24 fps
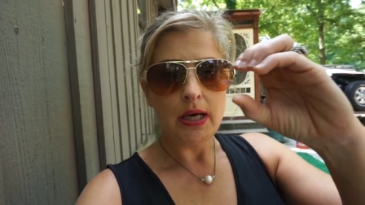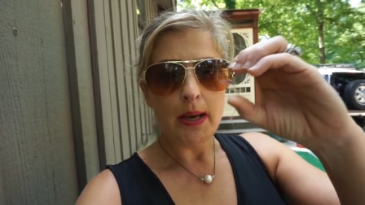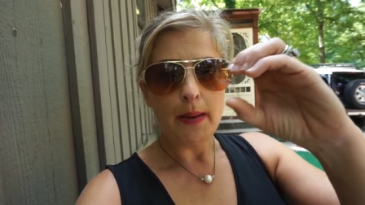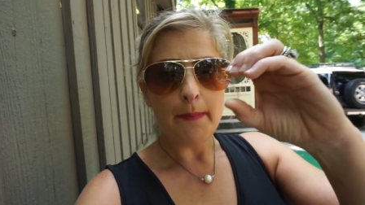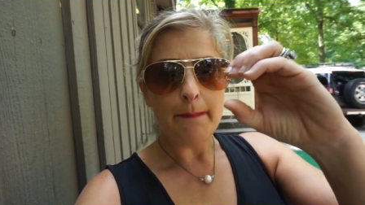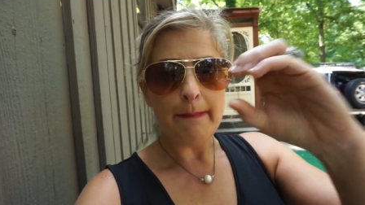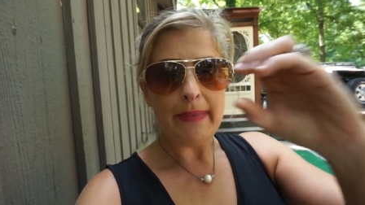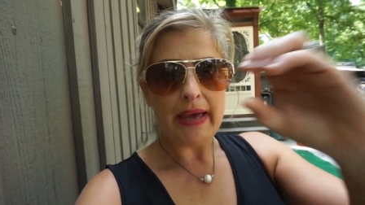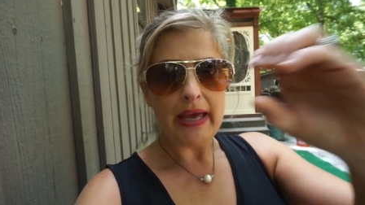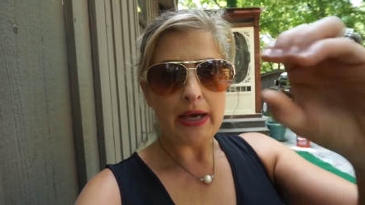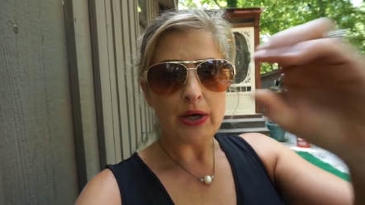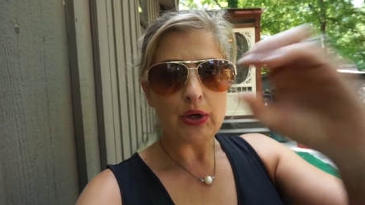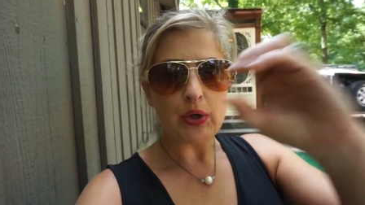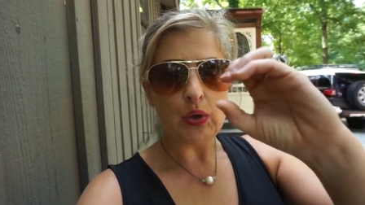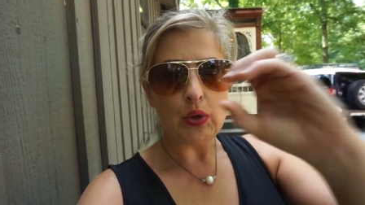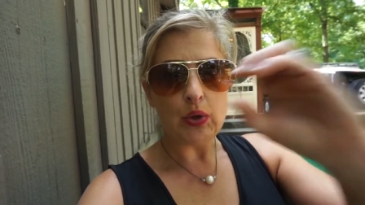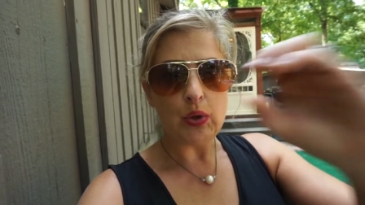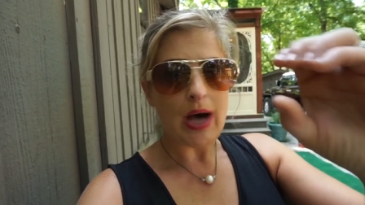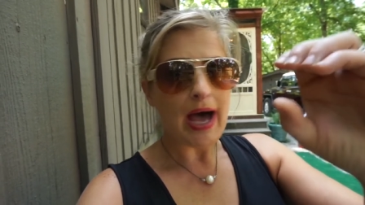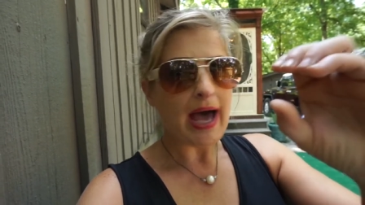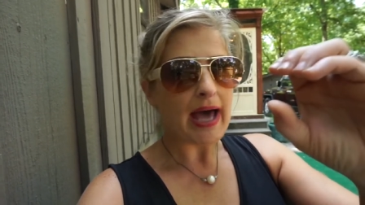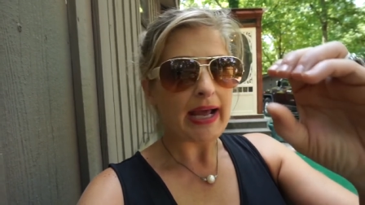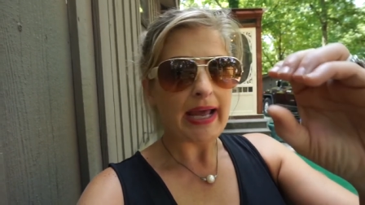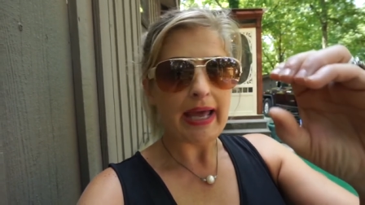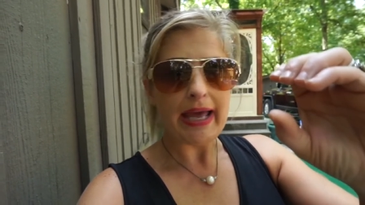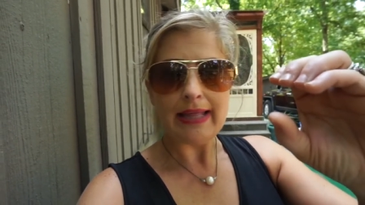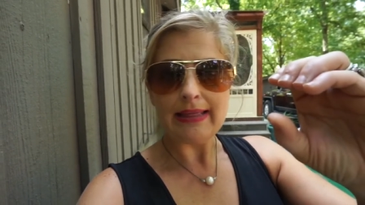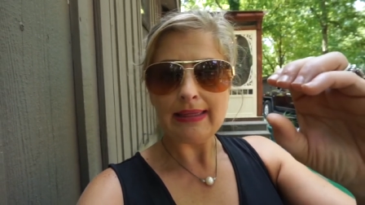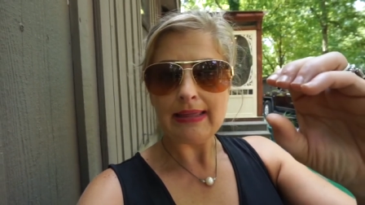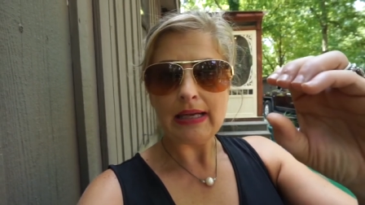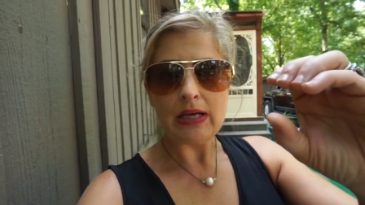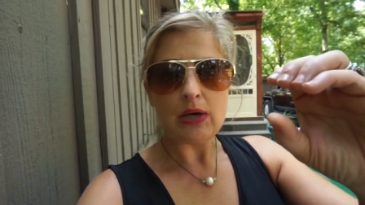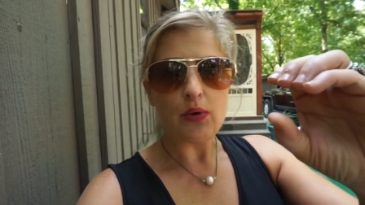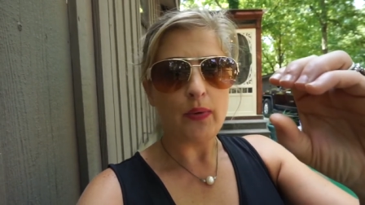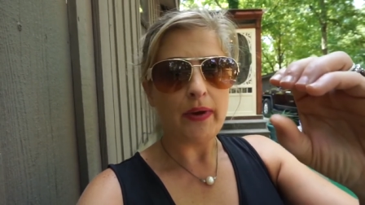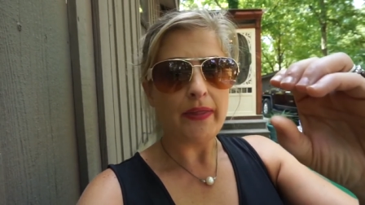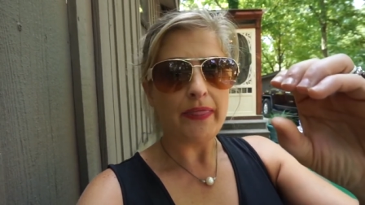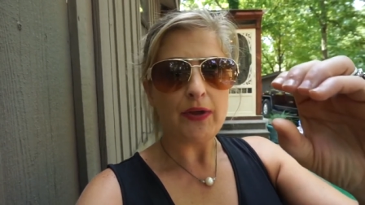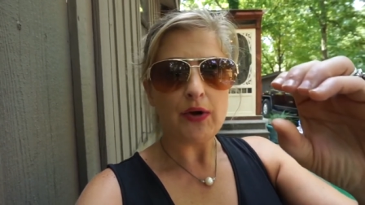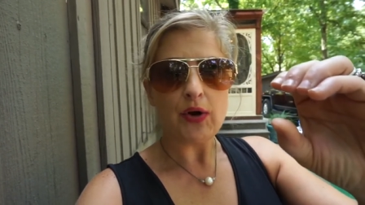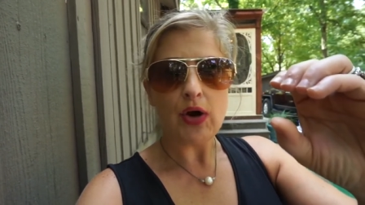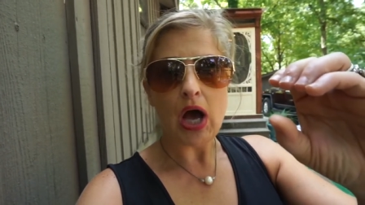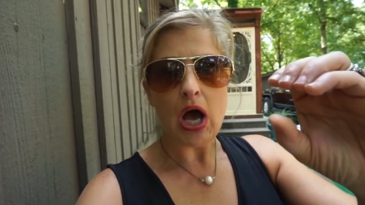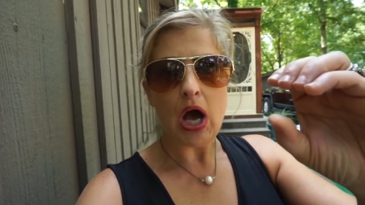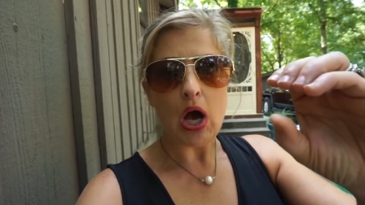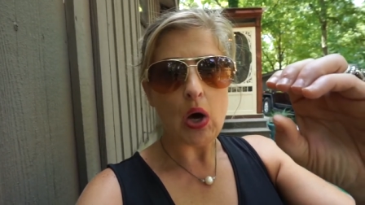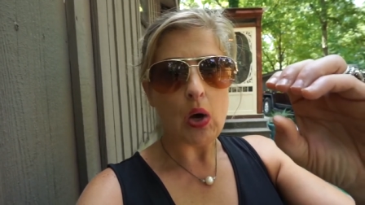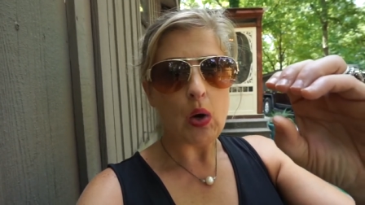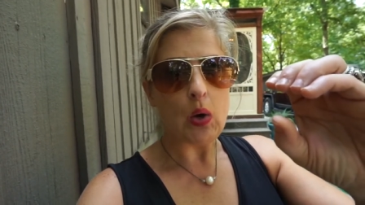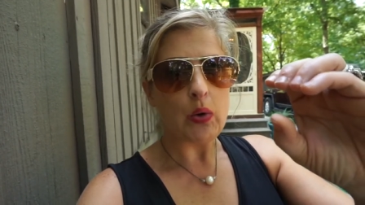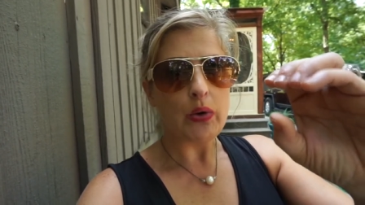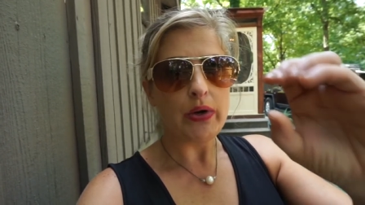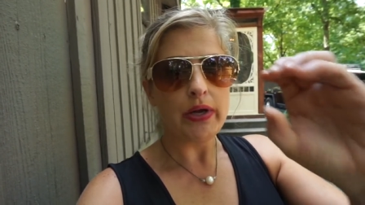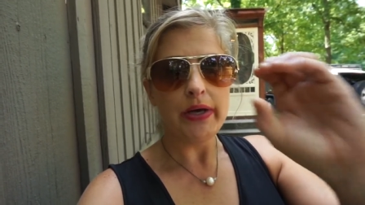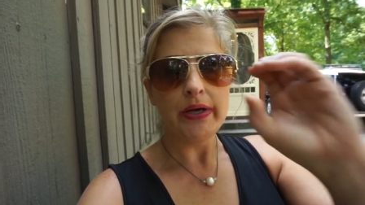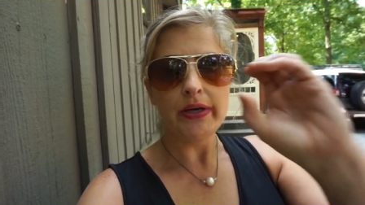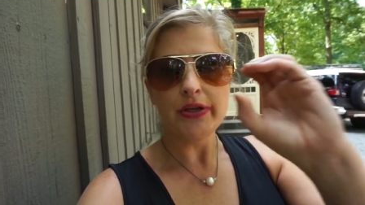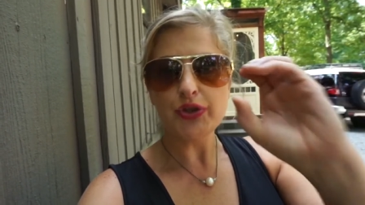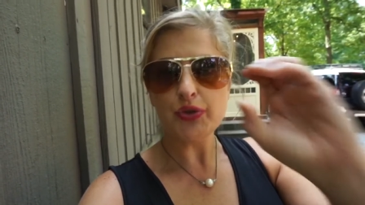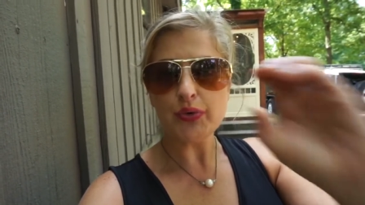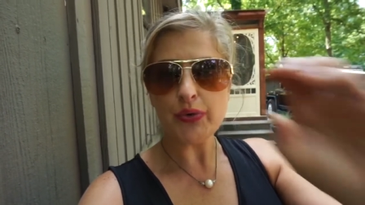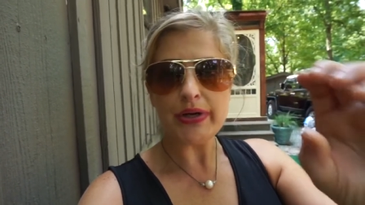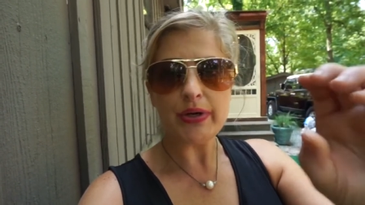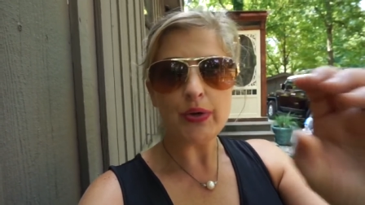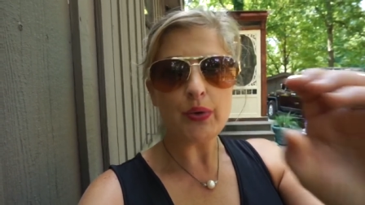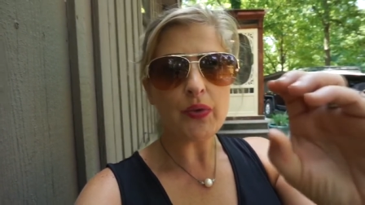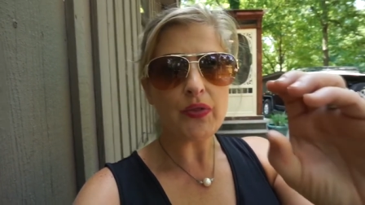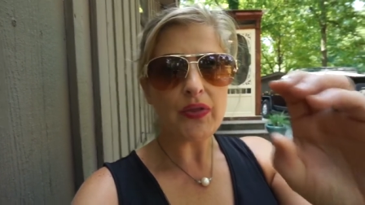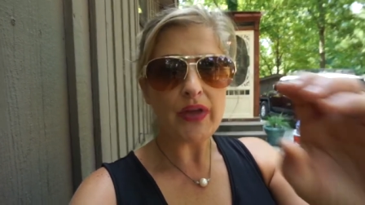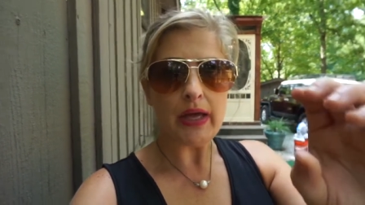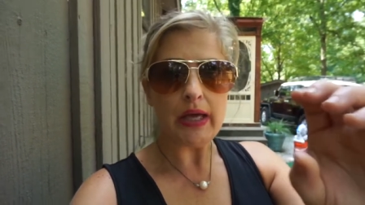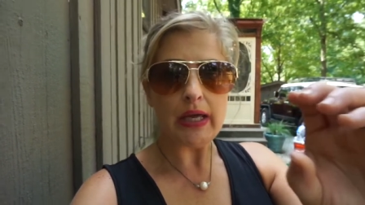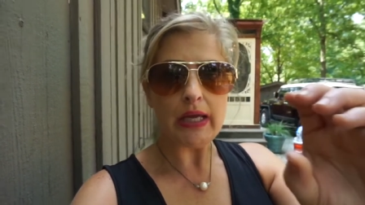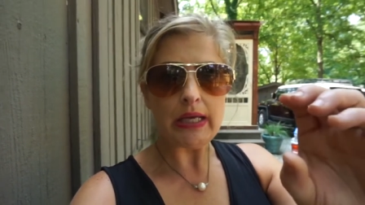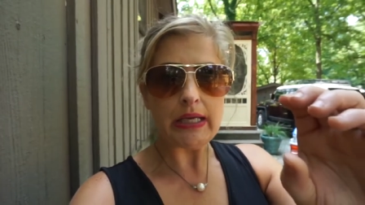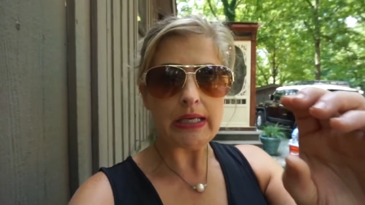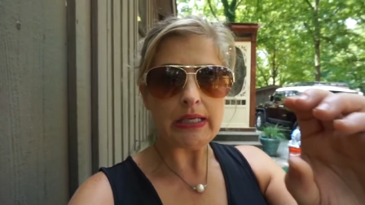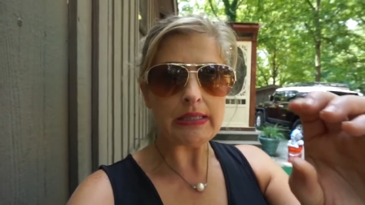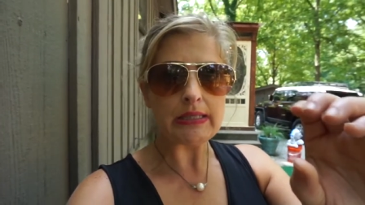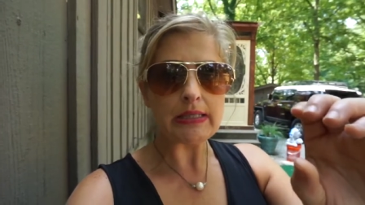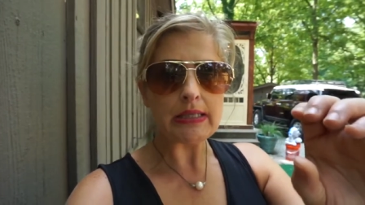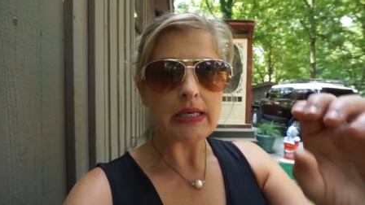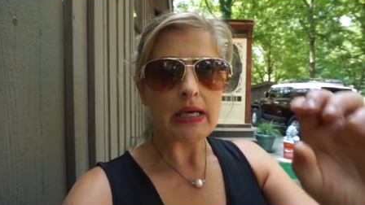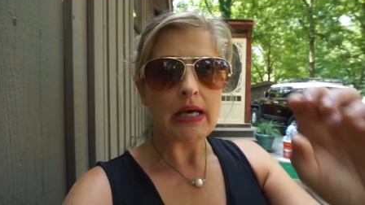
metal, I can't think of what they're called, drill things